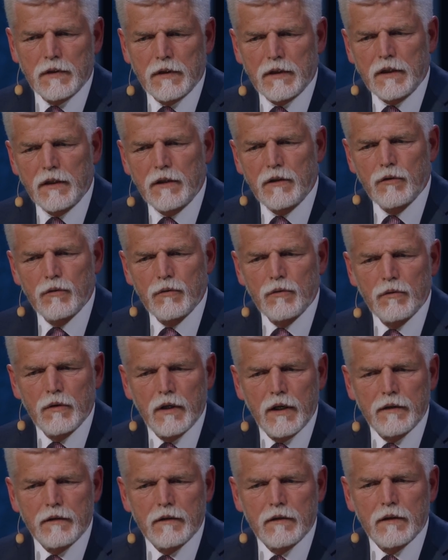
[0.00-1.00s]
EU
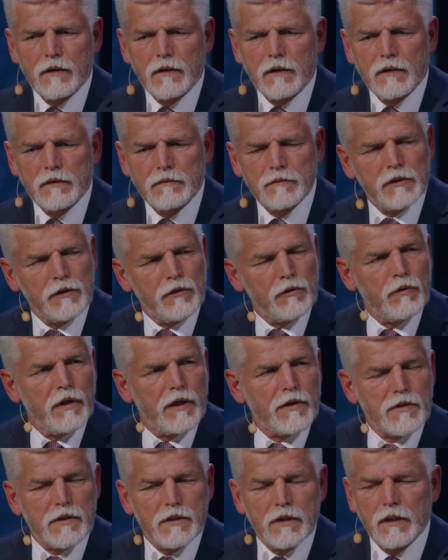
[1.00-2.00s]
and
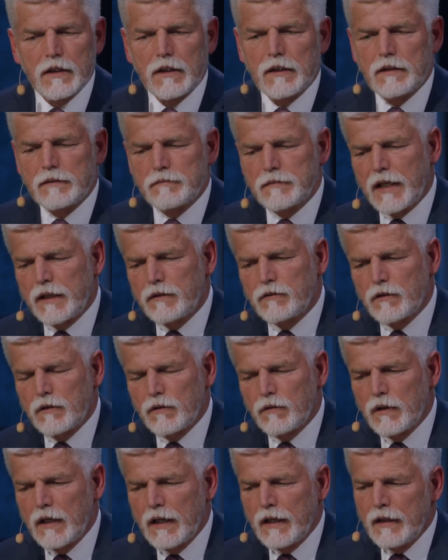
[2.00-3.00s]
US, um,
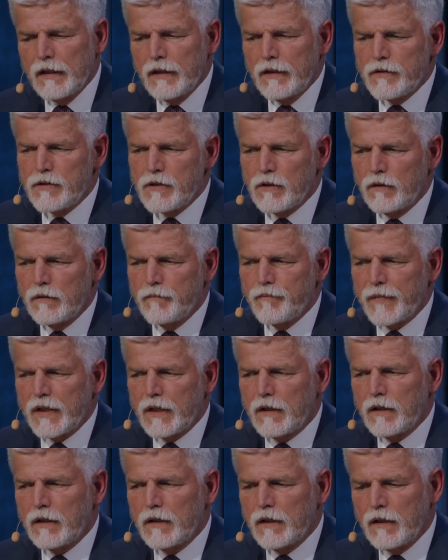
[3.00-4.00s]
NATO. So
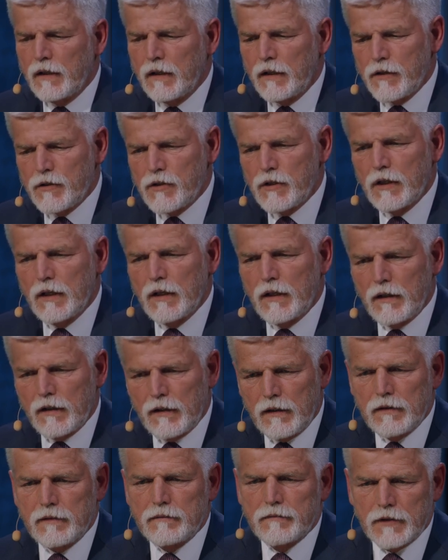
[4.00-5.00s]
it is
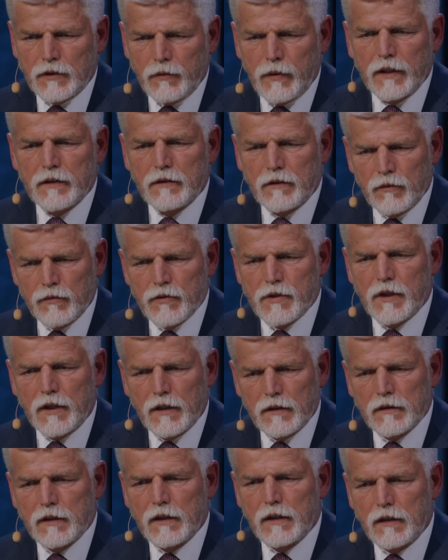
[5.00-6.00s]
quite a
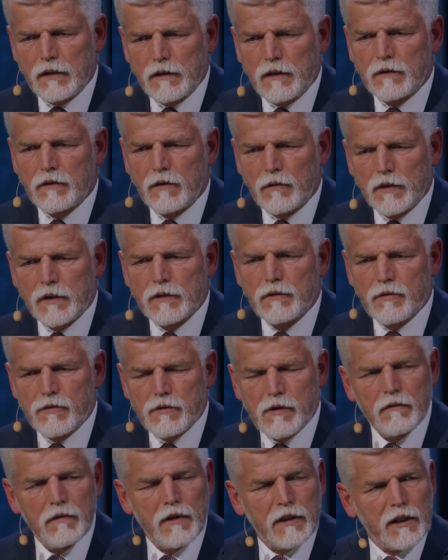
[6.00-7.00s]
concern not only to
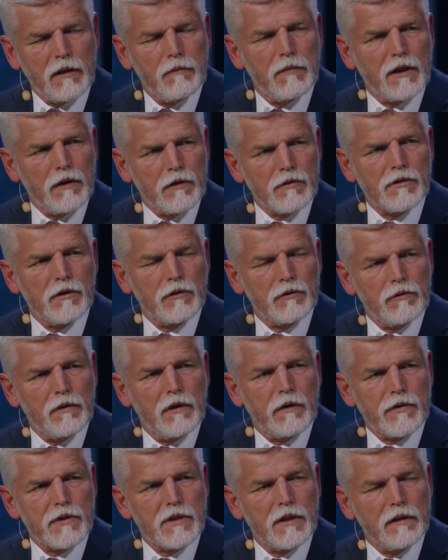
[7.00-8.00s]
Slovakia but also to
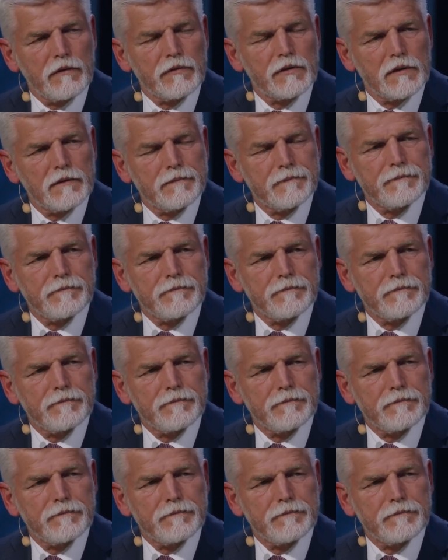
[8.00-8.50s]
ourselves.